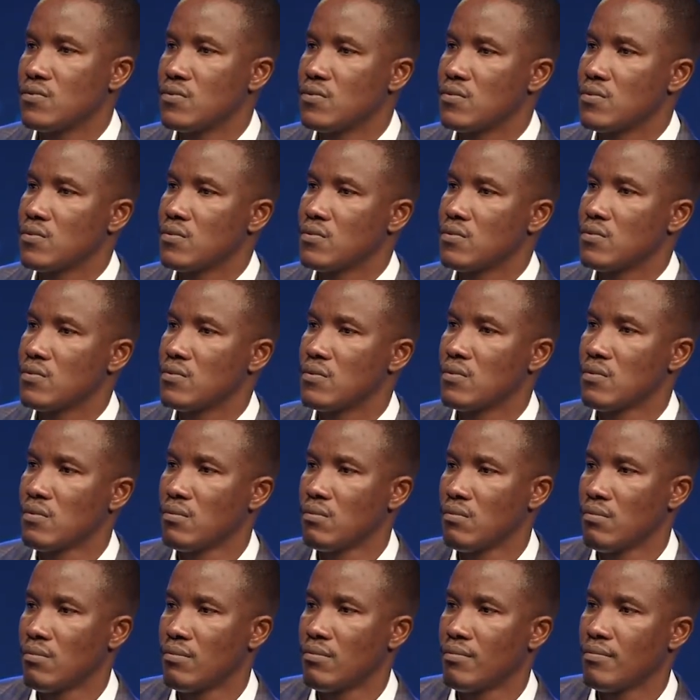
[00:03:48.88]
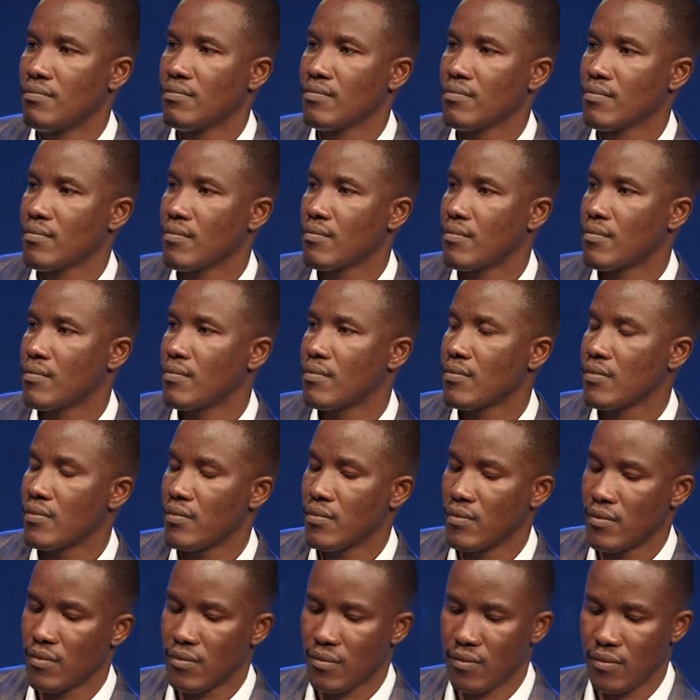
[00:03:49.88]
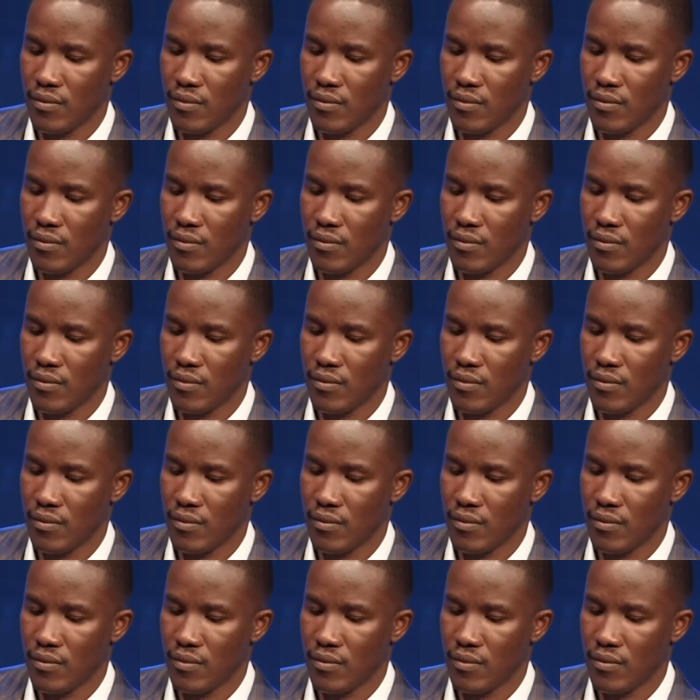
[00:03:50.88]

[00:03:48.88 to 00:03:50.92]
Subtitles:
Nothing is said.